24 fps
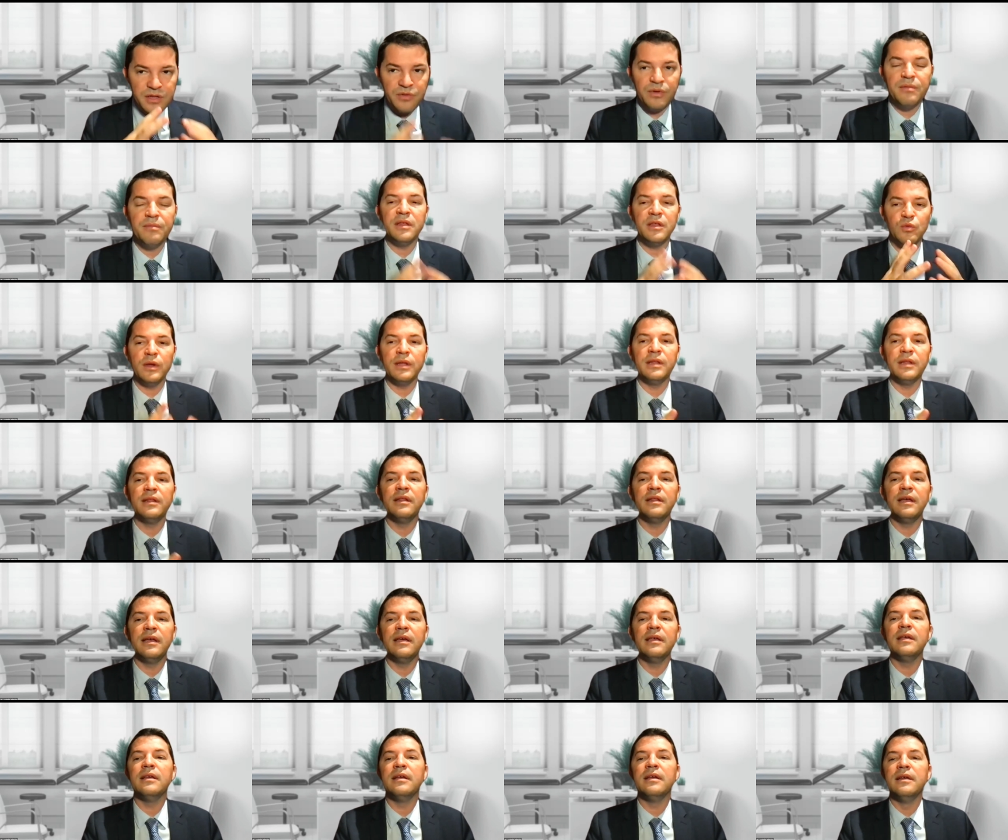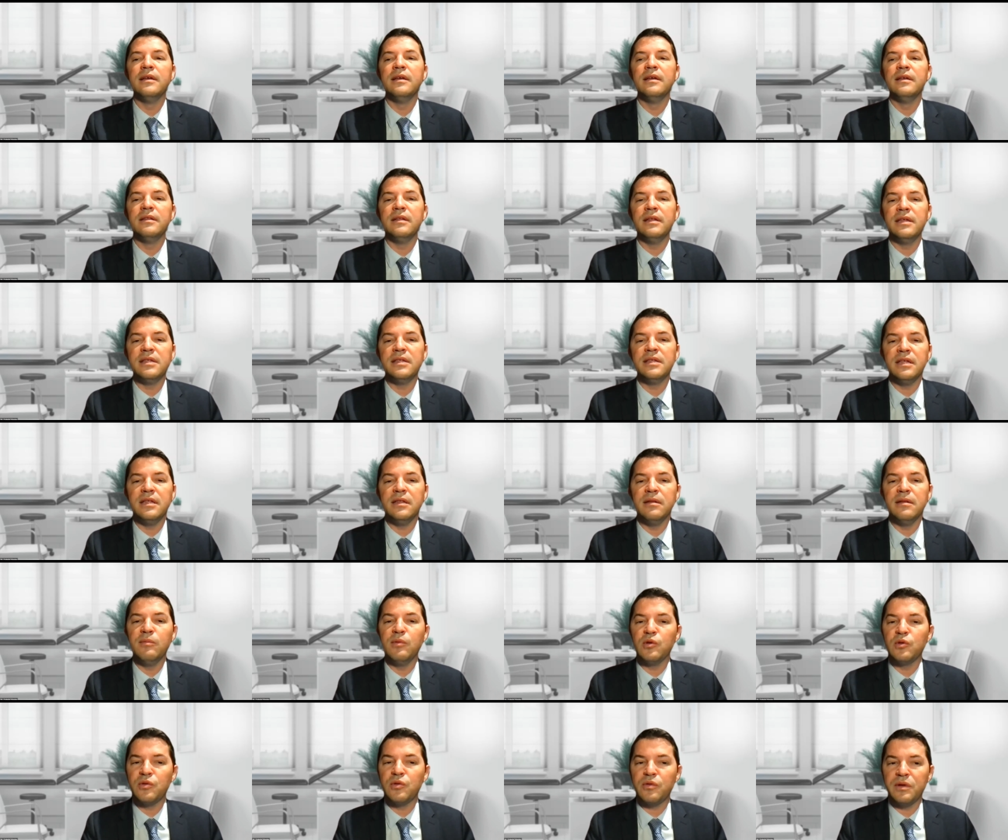treatment is when they, they
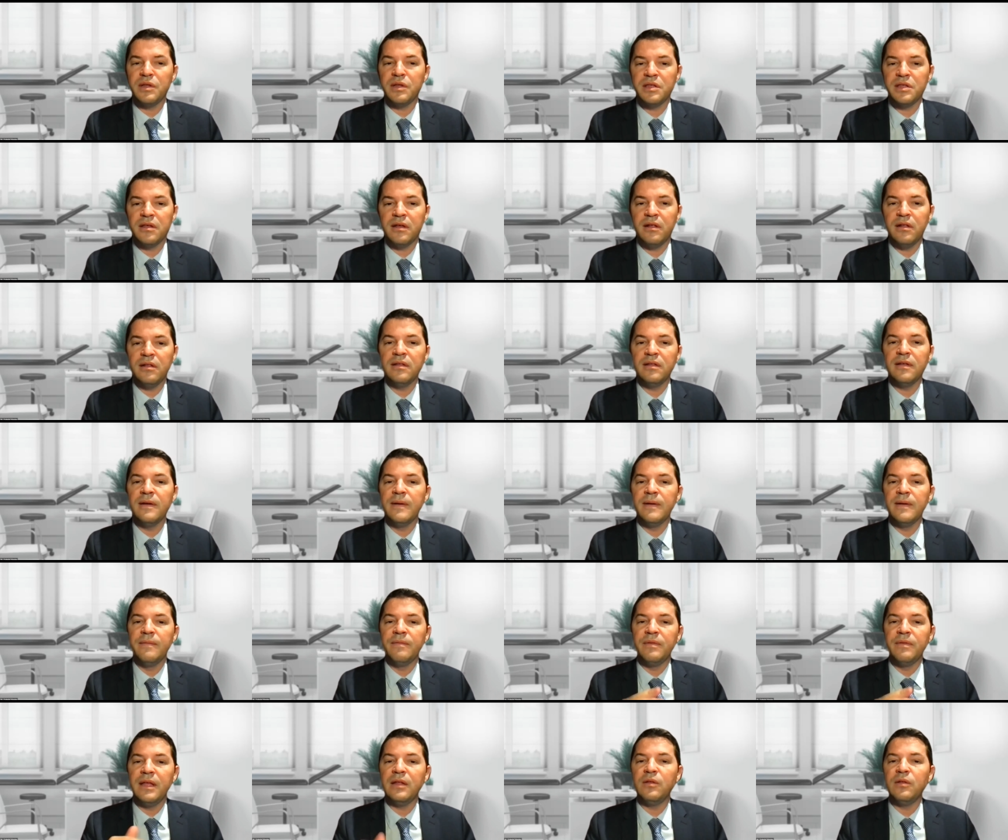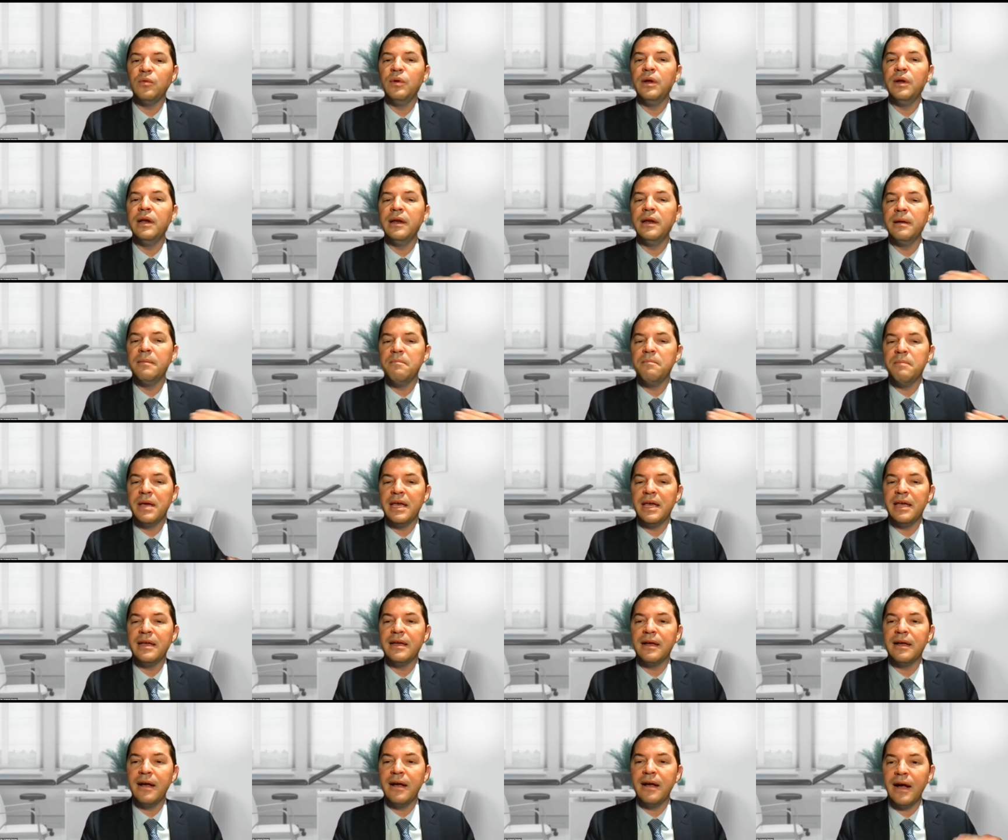see the most result that will
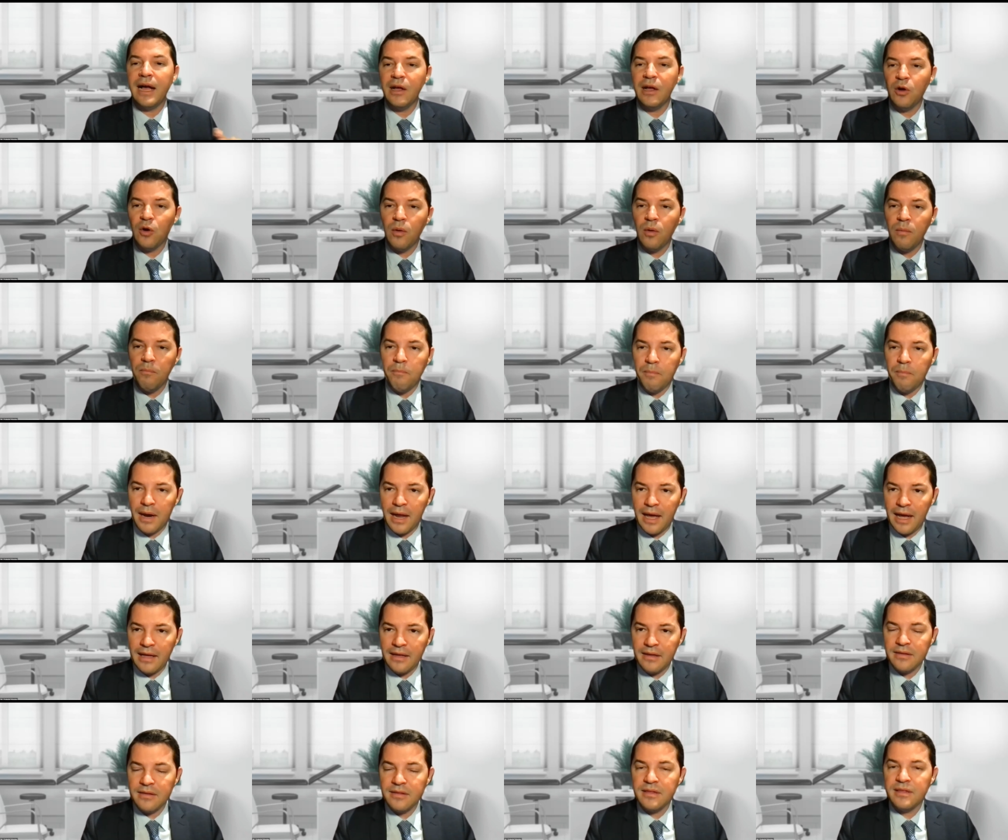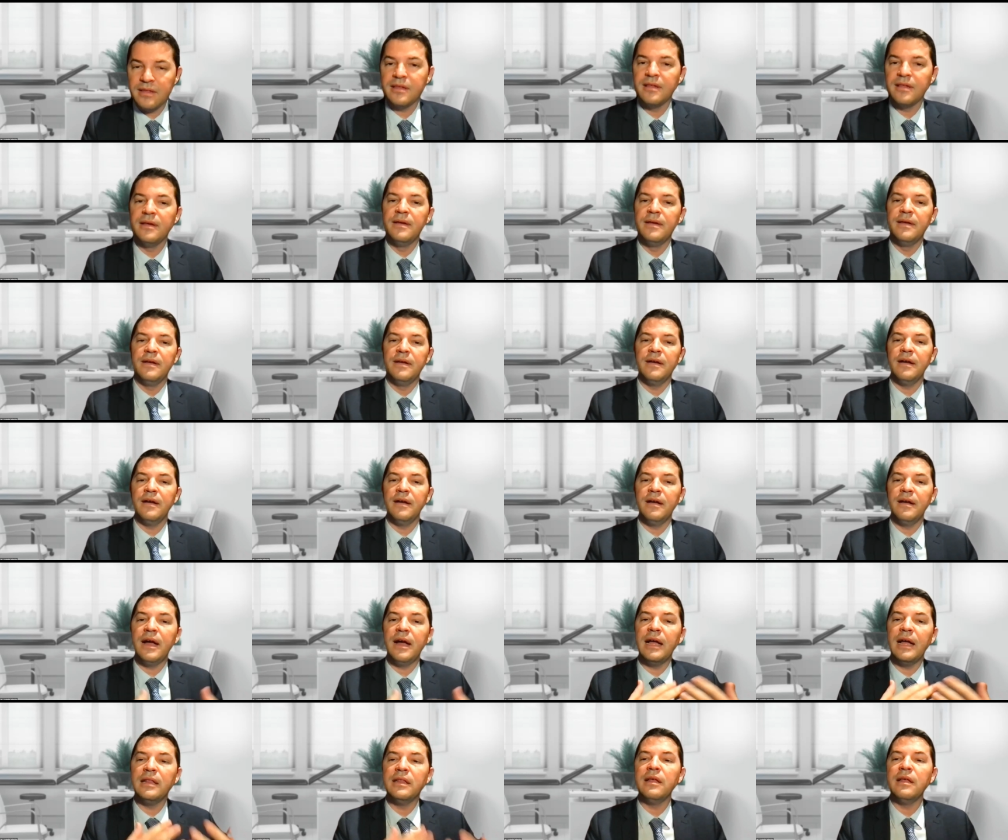make a high compliance
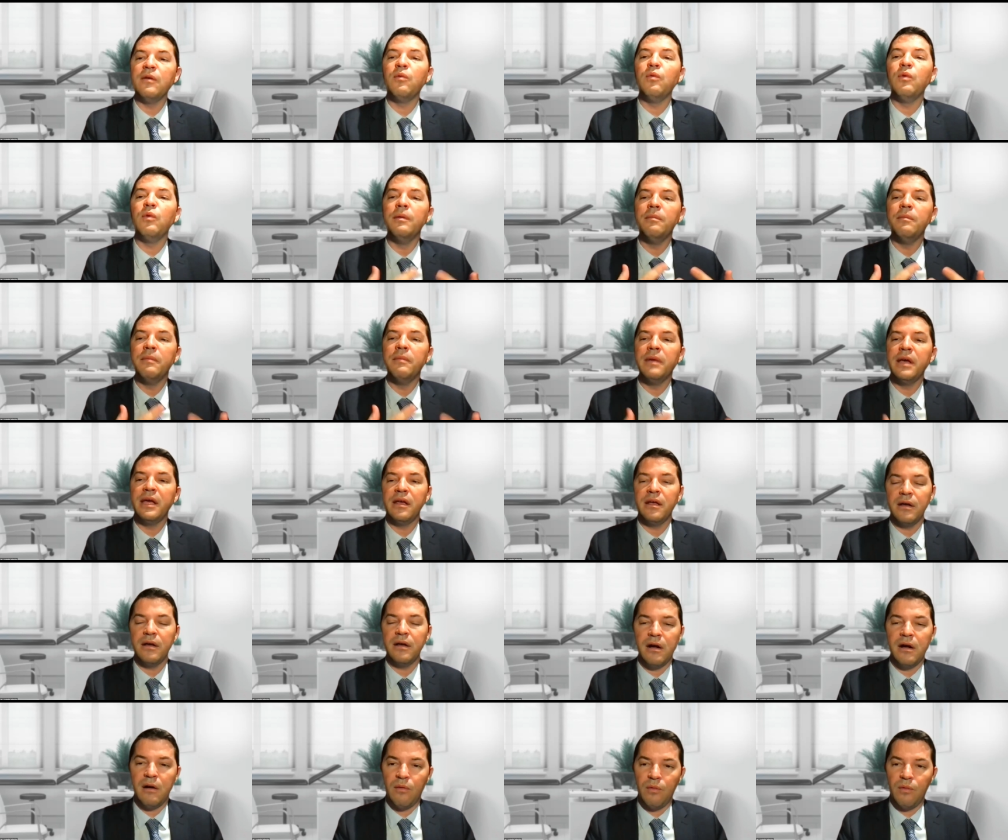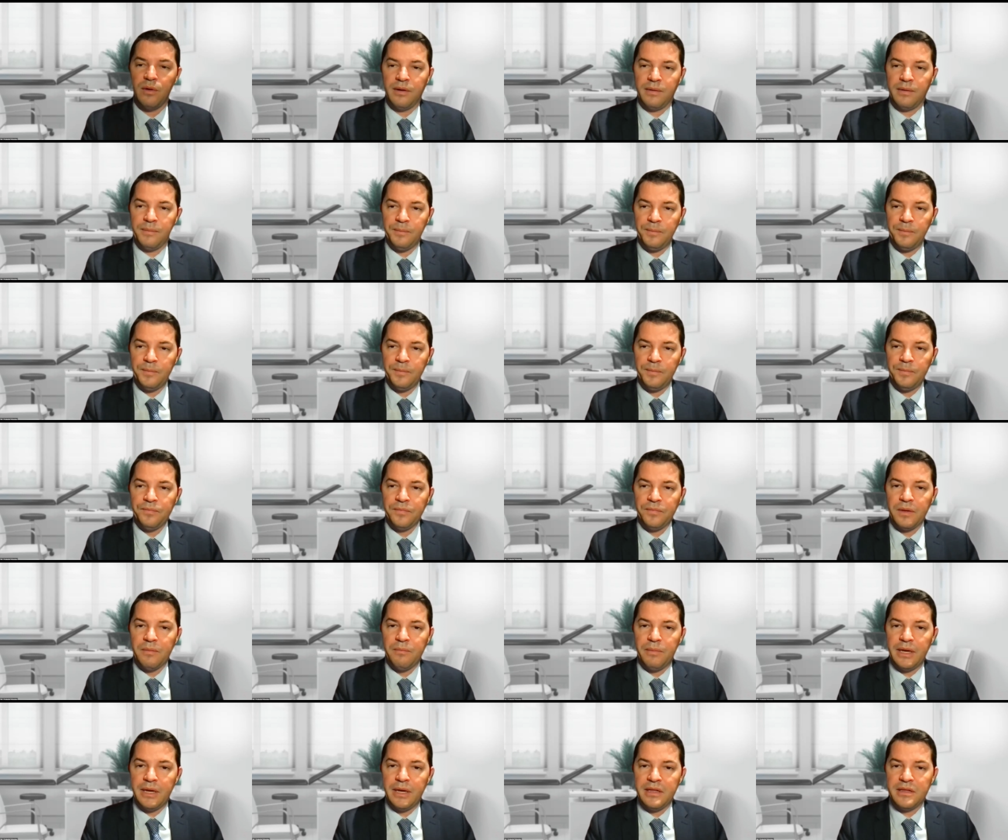uh, and that will make our
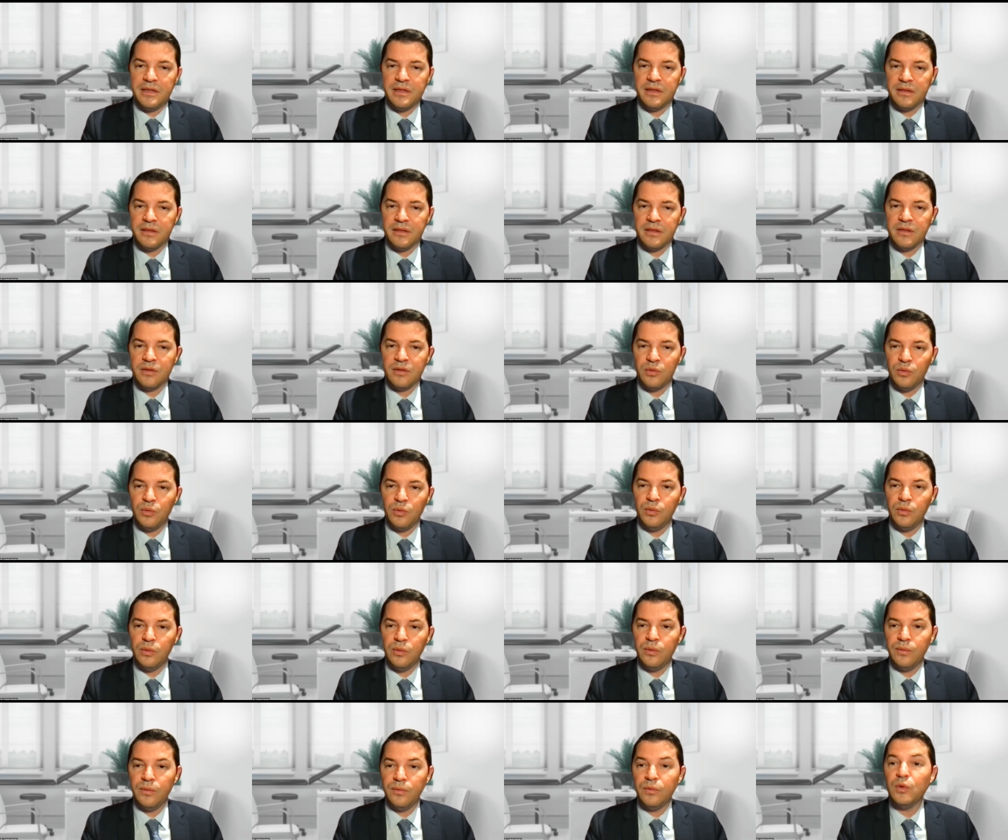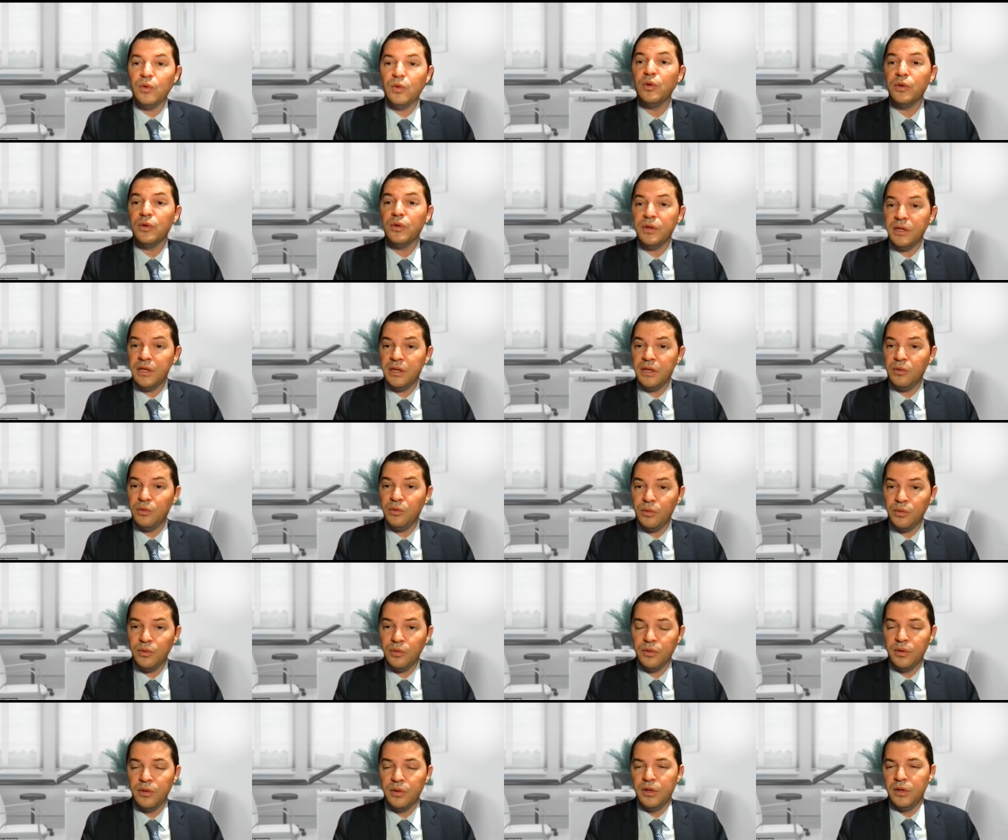patients to, to
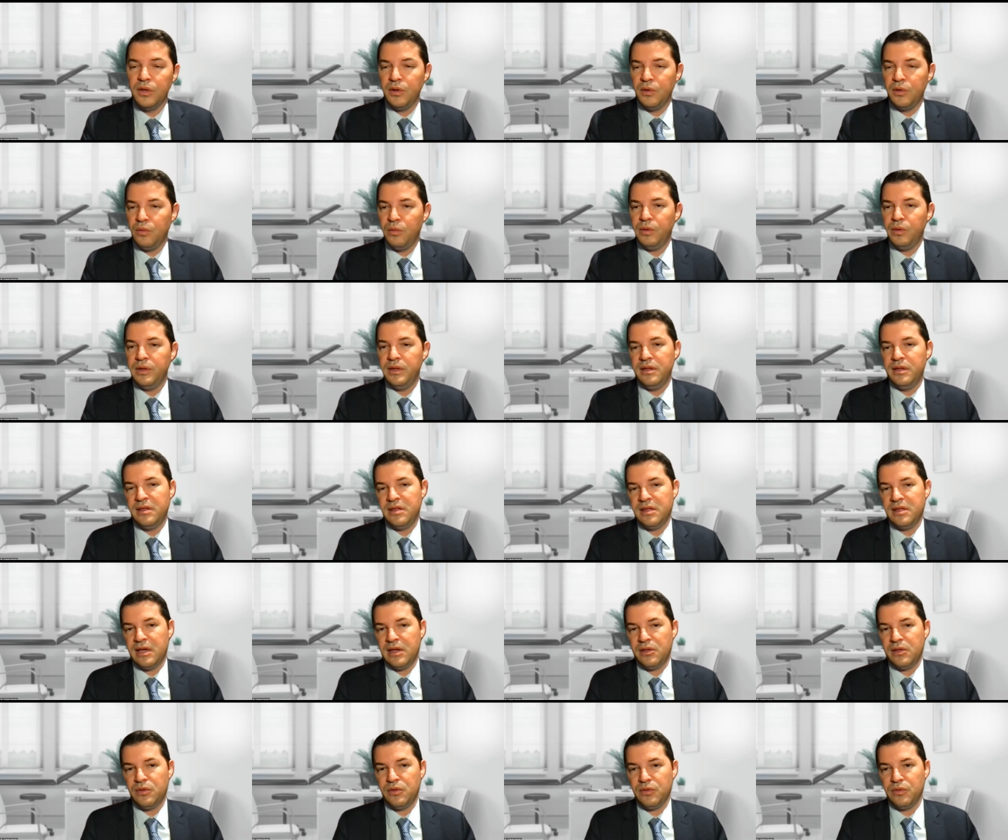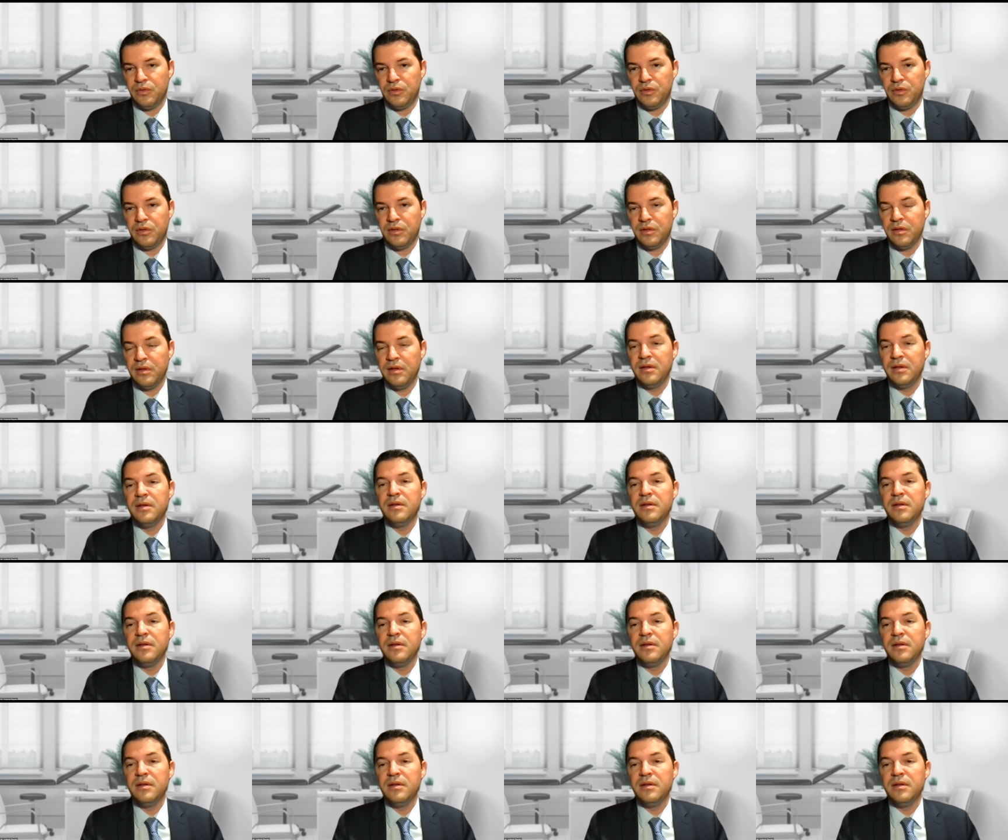continue with the sessions.